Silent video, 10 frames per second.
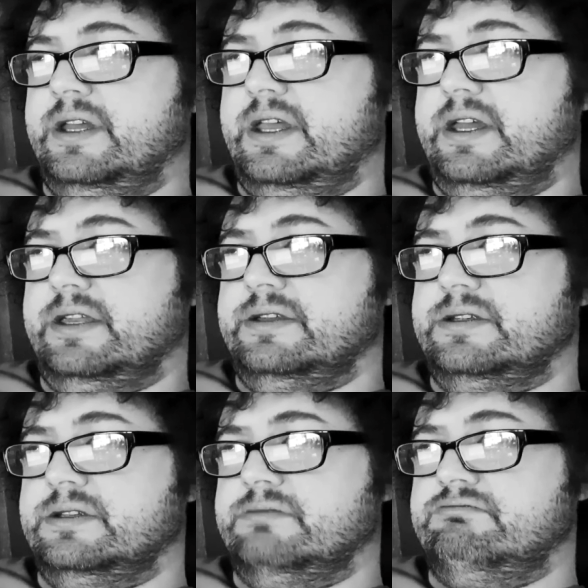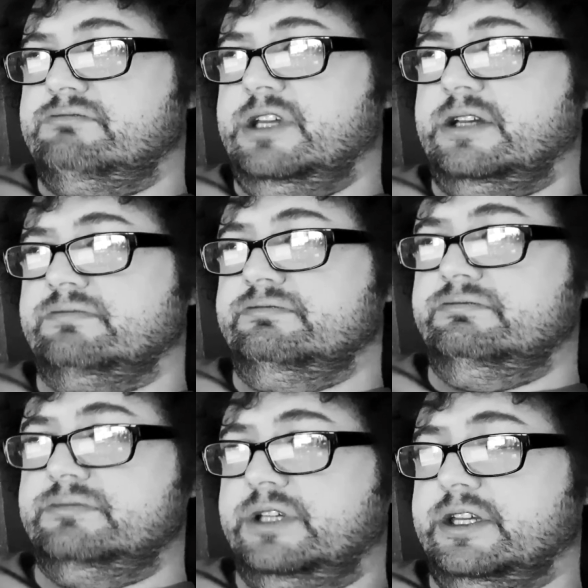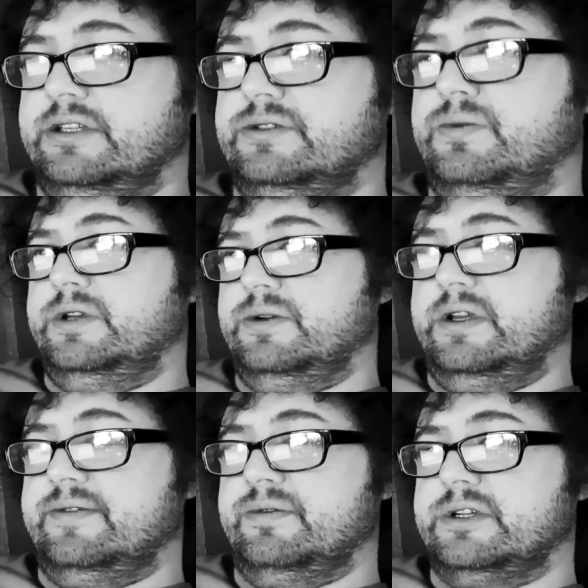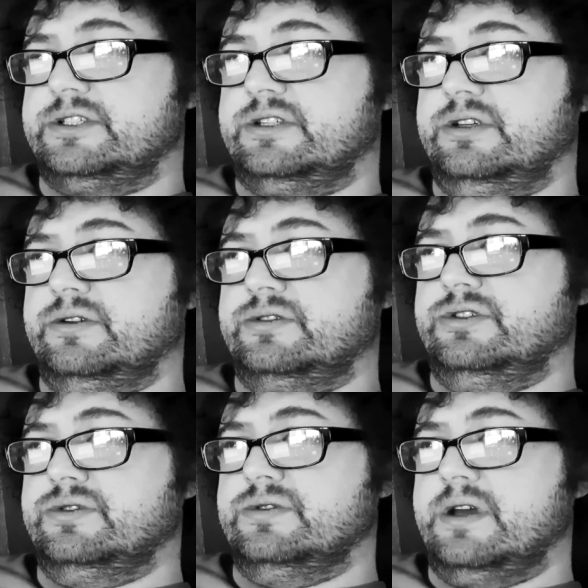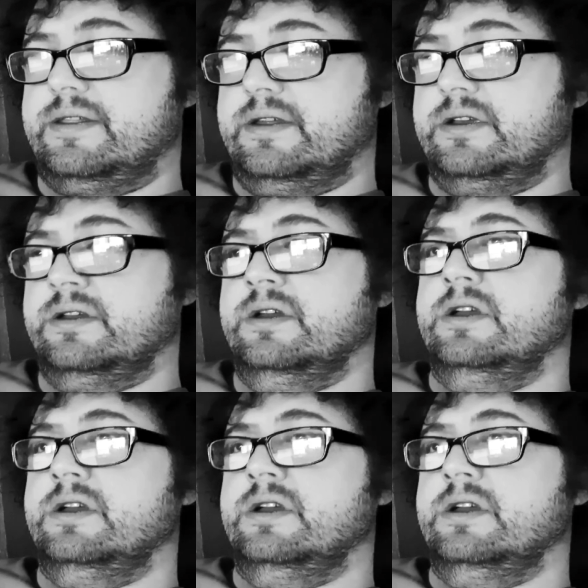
And yeah, and we, we have the rest of the year to do nothing